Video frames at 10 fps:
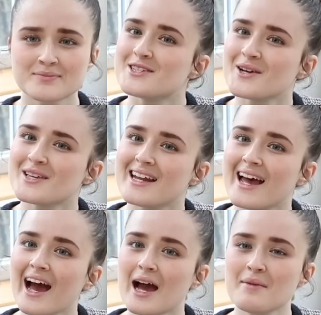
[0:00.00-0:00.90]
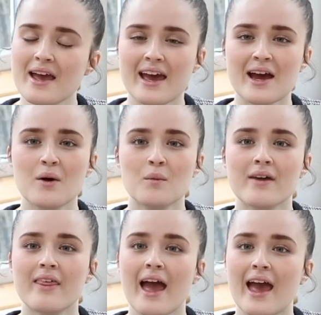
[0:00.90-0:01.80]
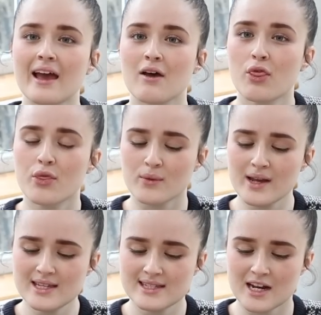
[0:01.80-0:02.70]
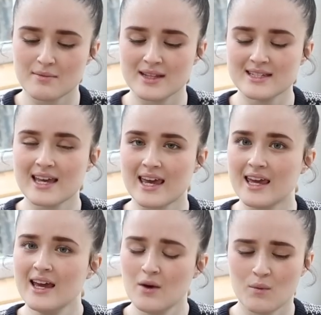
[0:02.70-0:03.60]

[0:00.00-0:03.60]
And so today I'm here with a three cinnamon tea,